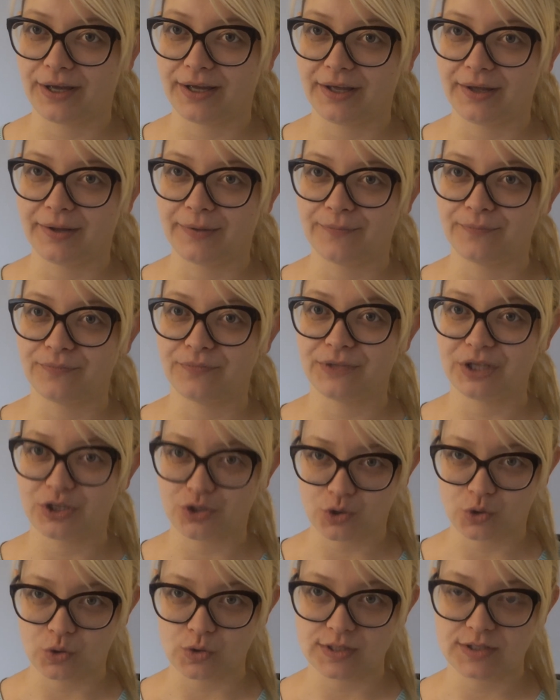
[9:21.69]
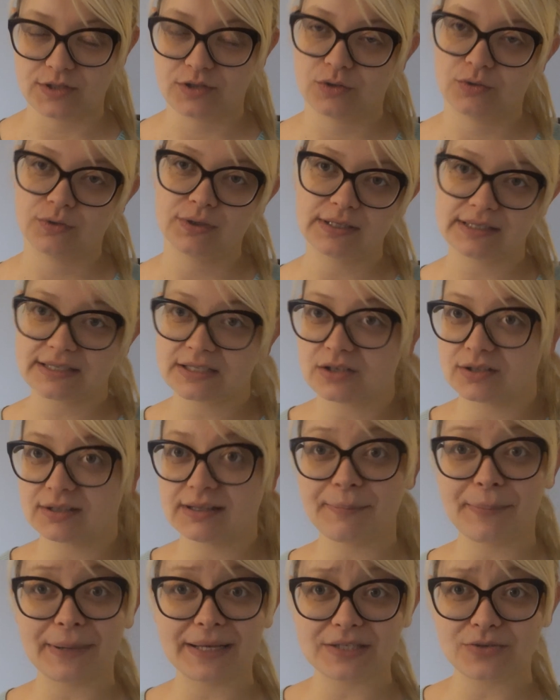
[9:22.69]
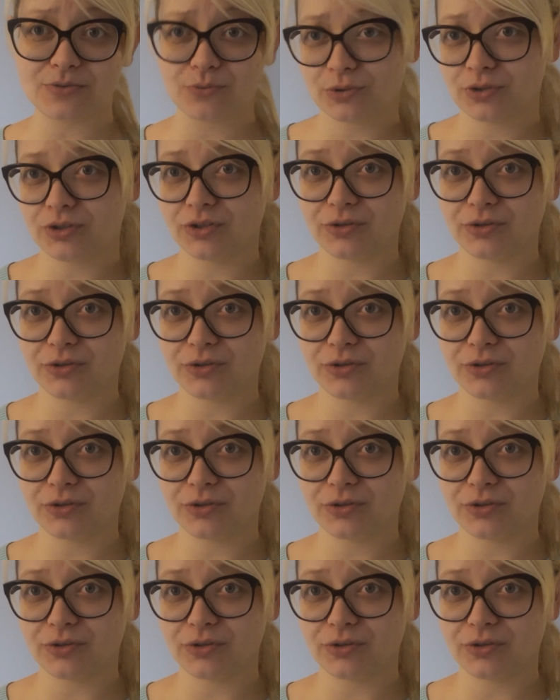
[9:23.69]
the shoes. So it depends what